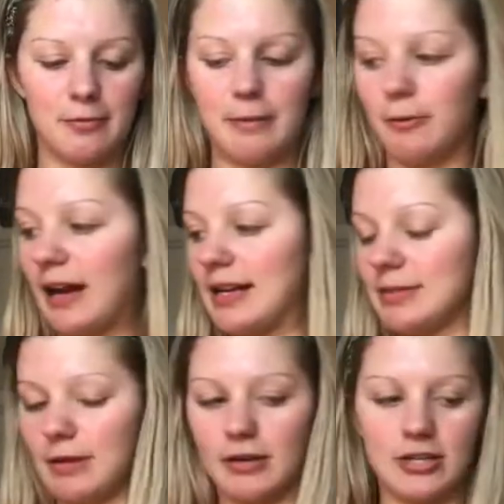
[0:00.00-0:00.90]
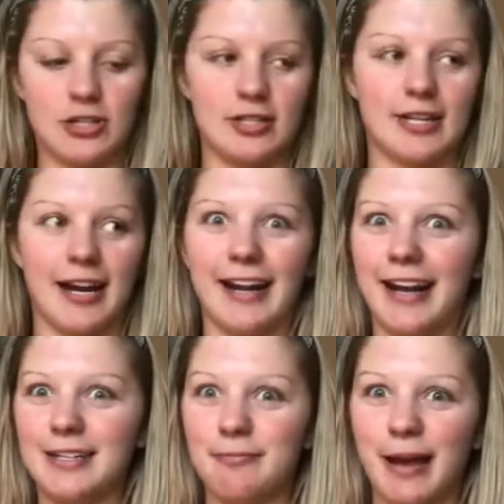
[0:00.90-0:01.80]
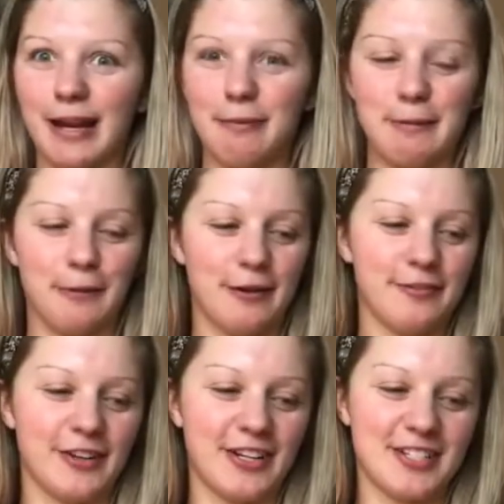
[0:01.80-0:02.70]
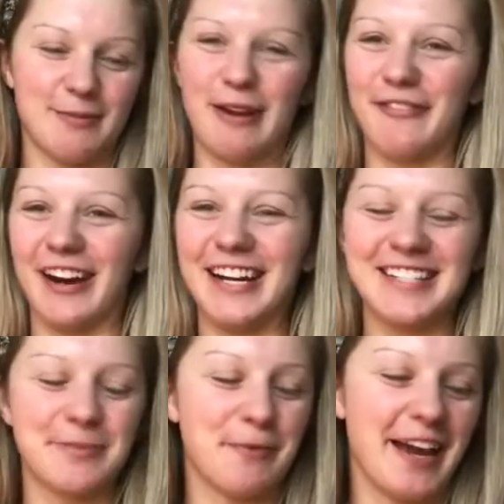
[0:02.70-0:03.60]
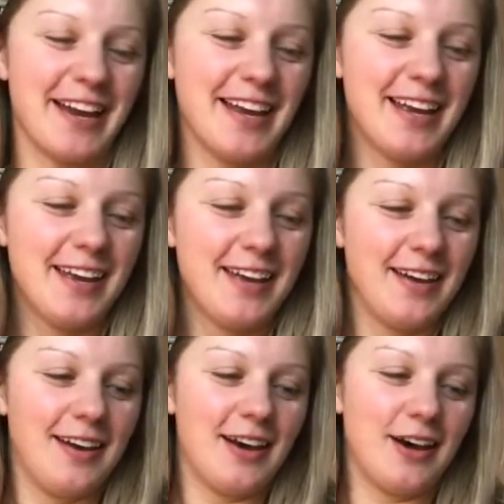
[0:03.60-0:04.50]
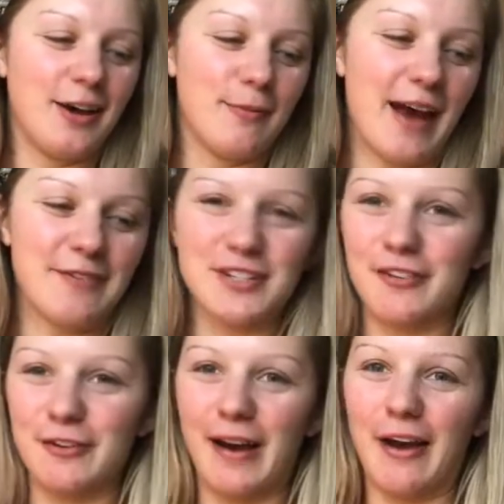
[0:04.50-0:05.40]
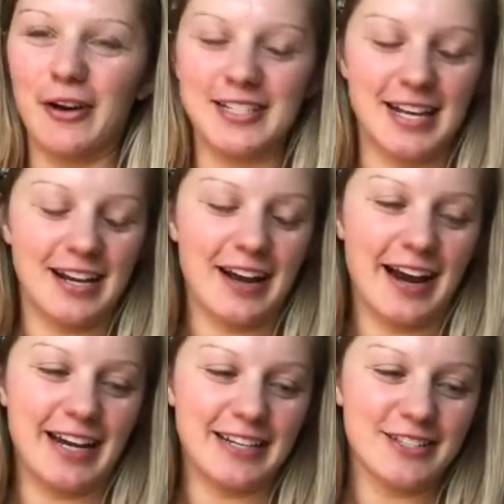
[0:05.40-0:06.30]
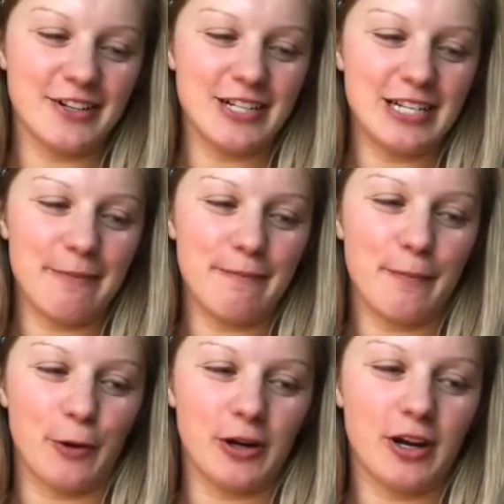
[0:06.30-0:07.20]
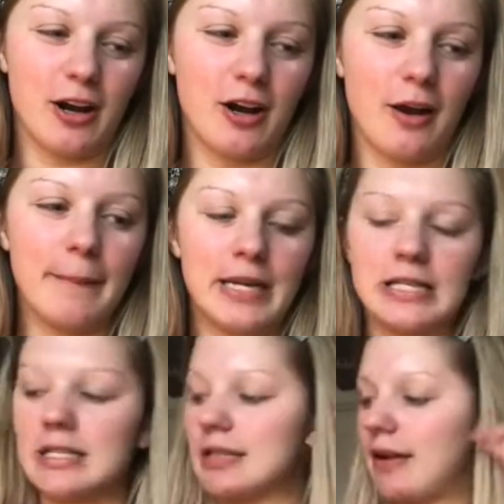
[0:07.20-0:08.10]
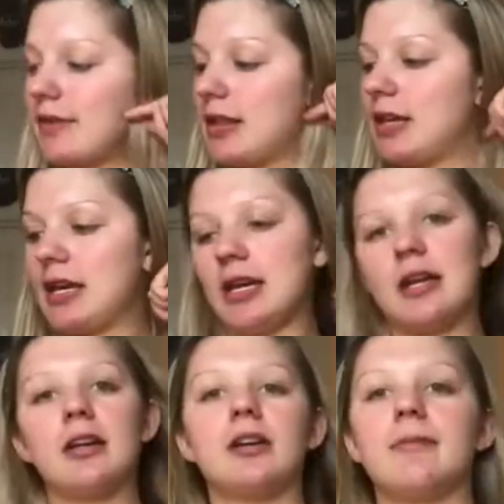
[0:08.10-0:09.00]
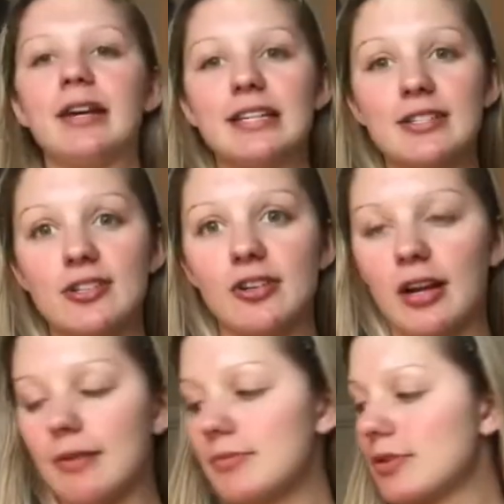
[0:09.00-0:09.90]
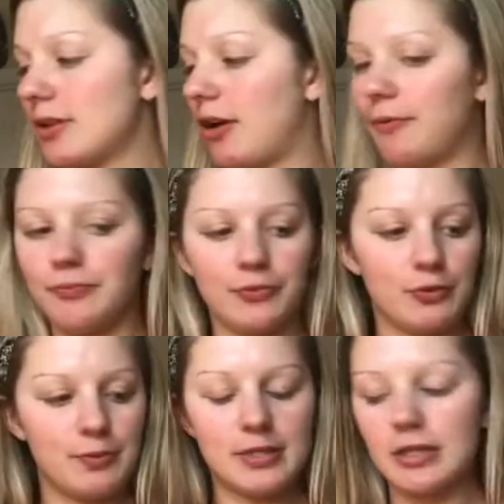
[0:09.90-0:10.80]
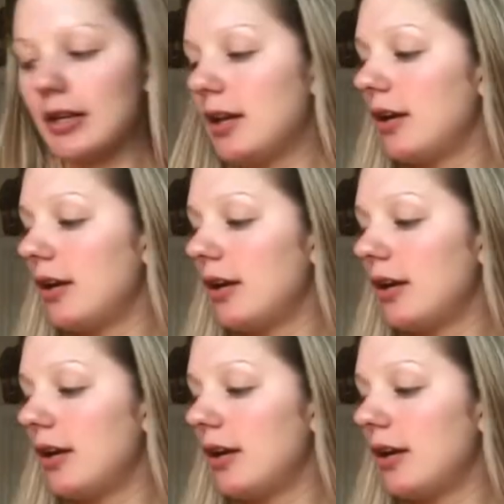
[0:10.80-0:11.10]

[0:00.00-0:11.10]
of people ask me questions. I kind of had to beg people at first, my friends, but after a few hours, I kind of started to get more comments and everything on my Instagram. So, oops.